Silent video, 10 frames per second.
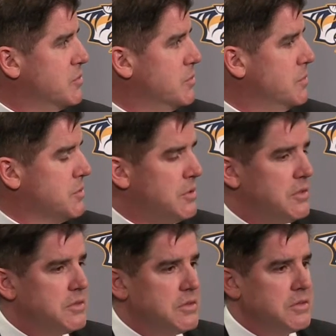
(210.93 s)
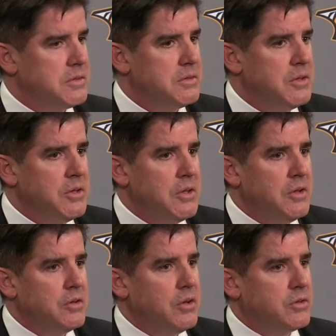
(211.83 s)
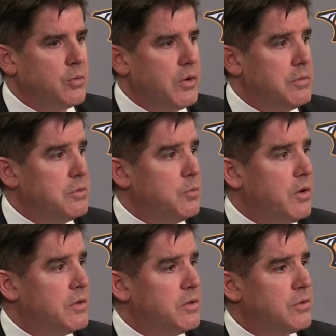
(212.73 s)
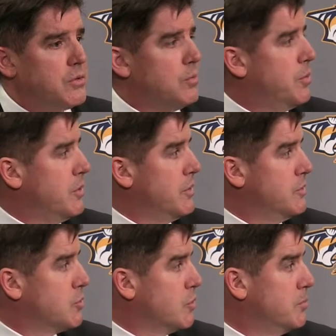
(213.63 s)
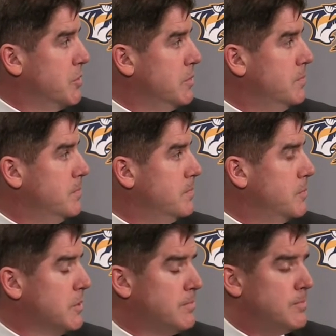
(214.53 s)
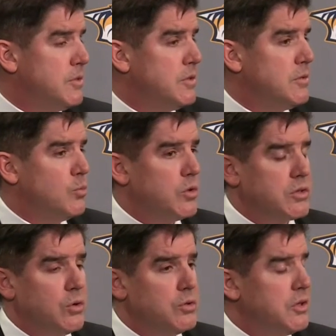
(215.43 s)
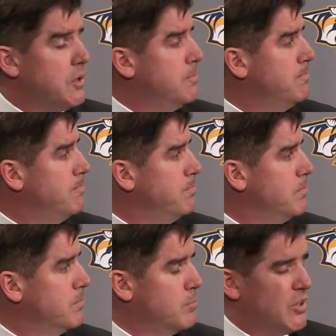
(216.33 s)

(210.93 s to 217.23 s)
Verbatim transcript: So it was not the, uh, not the way we wanted the third period scripted, but uh, it worked out in the end.